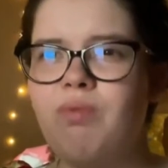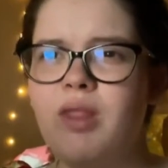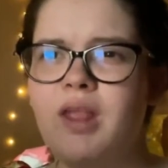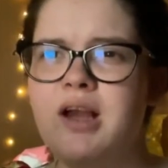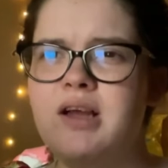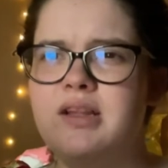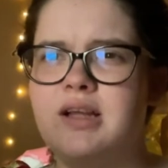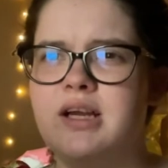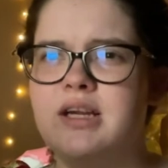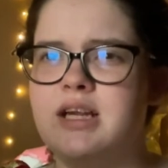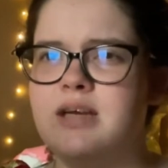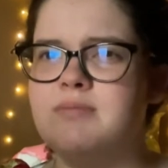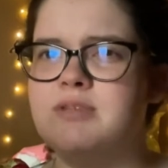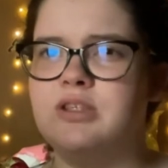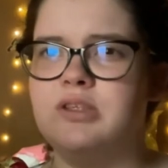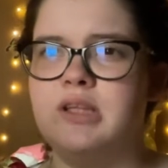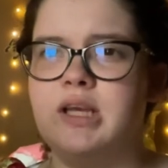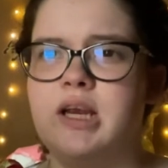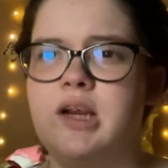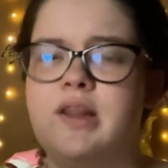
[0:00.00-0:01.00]
a lot of times they'll
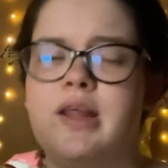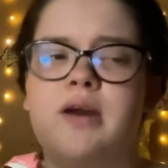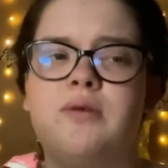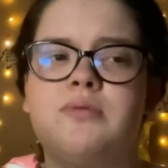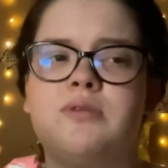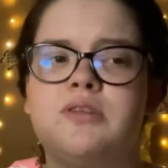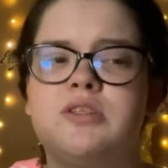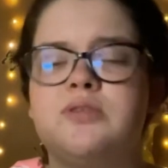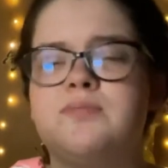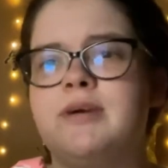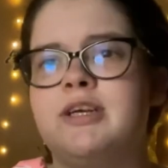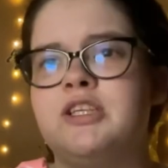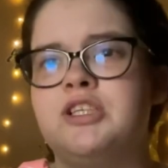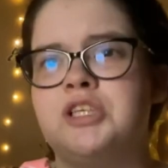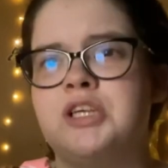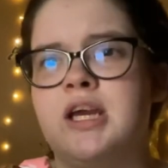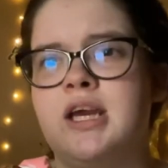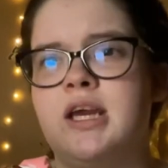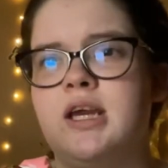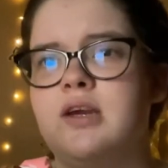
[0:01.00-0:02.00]
layer that with sponge
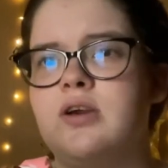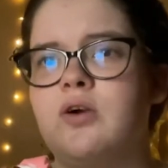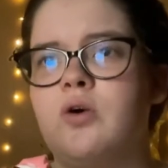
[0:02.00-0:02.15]
cake